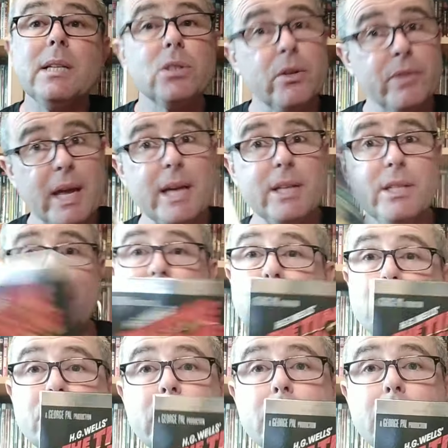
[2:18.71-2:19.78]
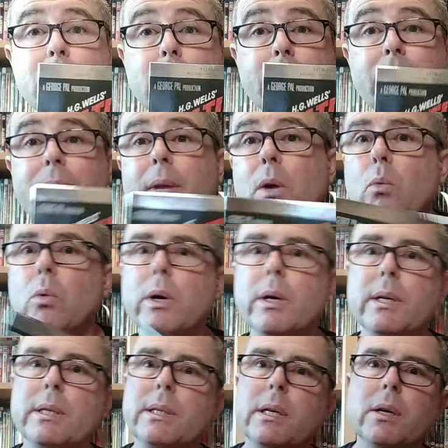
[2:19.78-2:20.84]
It's got the HMV Premium.
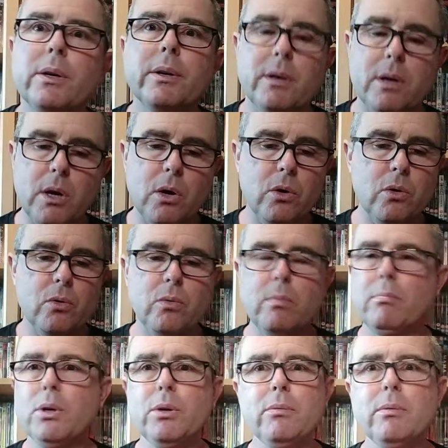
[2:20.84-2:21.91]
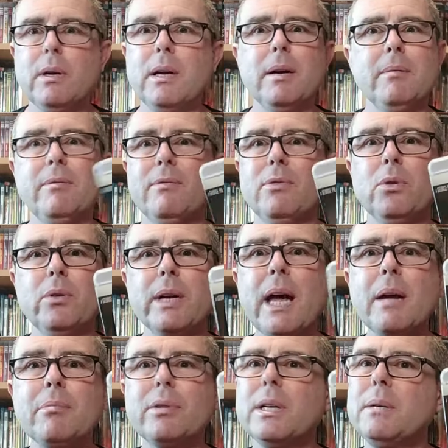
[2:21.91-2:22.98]
Why has it got no
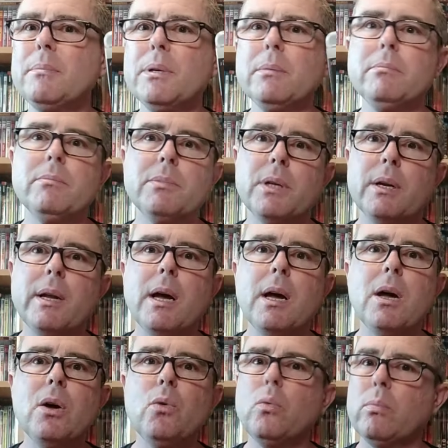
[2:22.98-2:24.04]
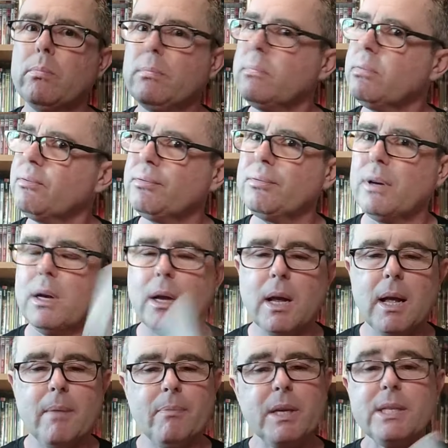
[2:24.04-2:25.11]
4K premium? Don't know.
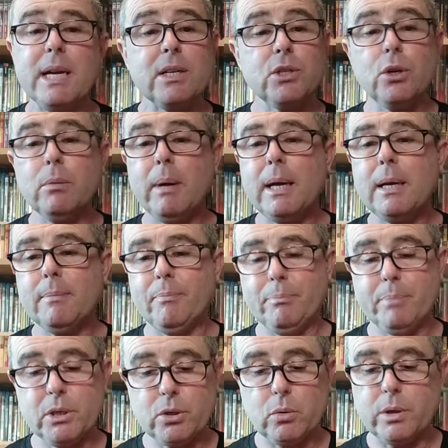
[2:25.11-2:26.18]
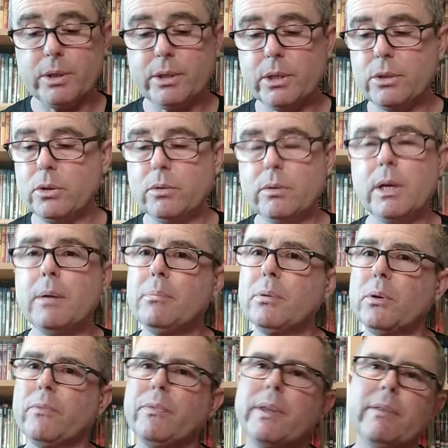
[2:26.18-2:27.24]
This ain't too bad. Picture quality's all right,
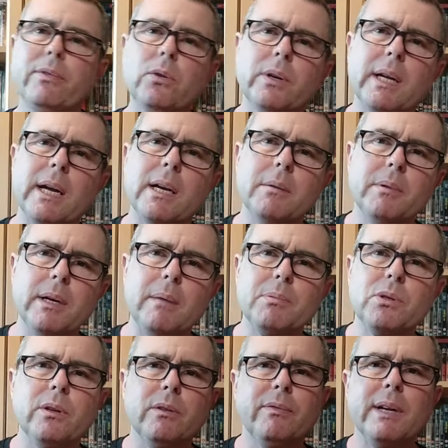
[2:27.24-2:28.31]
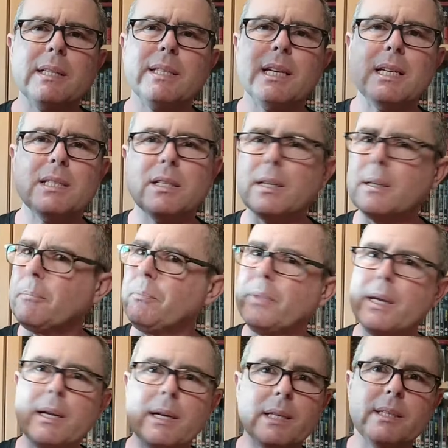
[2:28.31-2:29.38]
but the 4K would be absolutely fantastic.
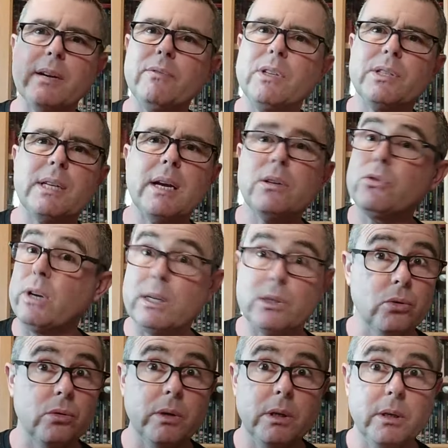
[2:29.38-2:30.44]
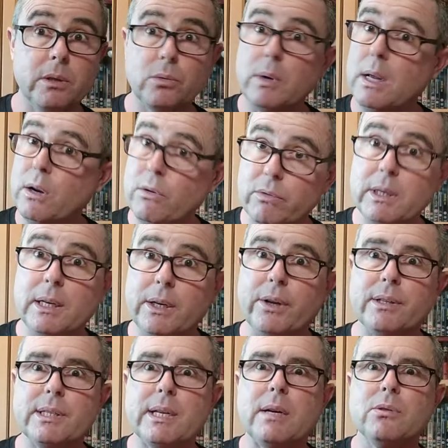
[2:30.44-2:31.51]
Let's add the soundtrack's all right as well. I really
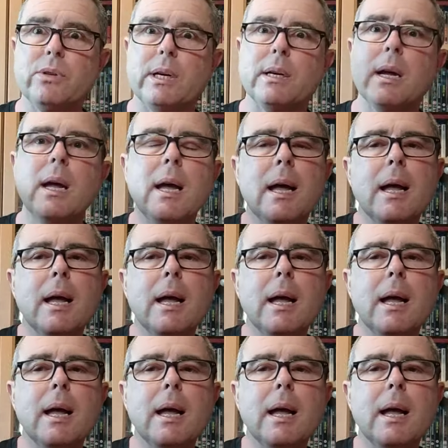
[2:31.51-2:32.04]
like the soundtrack.